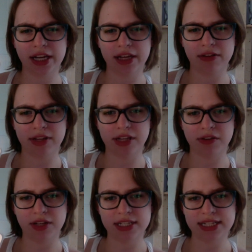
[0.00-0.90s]
like you
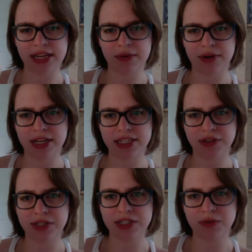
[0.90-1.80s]
can see it when I tilt it
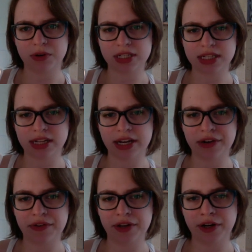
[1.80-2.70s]
towards the light over
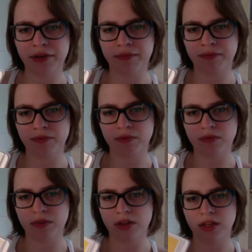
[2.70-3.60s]
here.
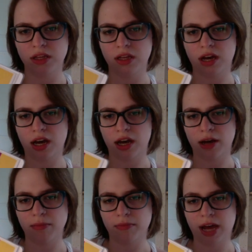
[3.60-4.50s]

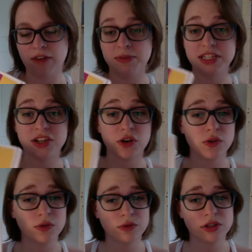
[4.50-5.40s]
I've been
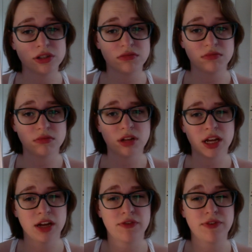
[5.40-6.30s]
told a
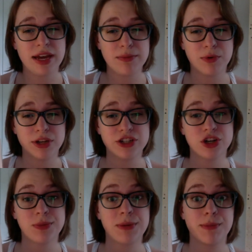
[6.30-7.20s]
fine point
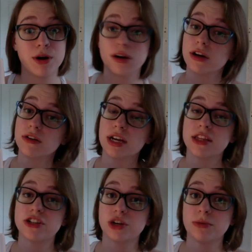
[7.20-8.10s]
Sharpie marker, not the
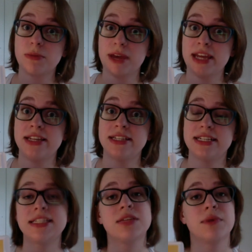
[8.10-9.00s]
Sharpie pens, is
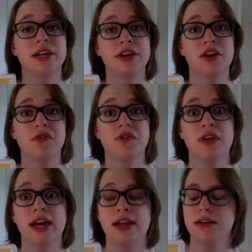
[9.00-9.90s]
the way to go for
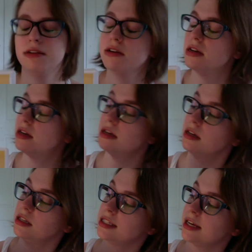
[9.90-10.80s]
that.
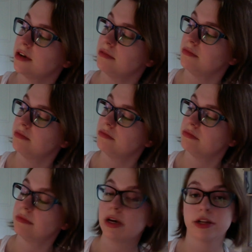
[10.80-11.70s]
So
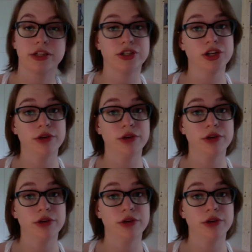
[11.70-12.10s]
I'll let you know.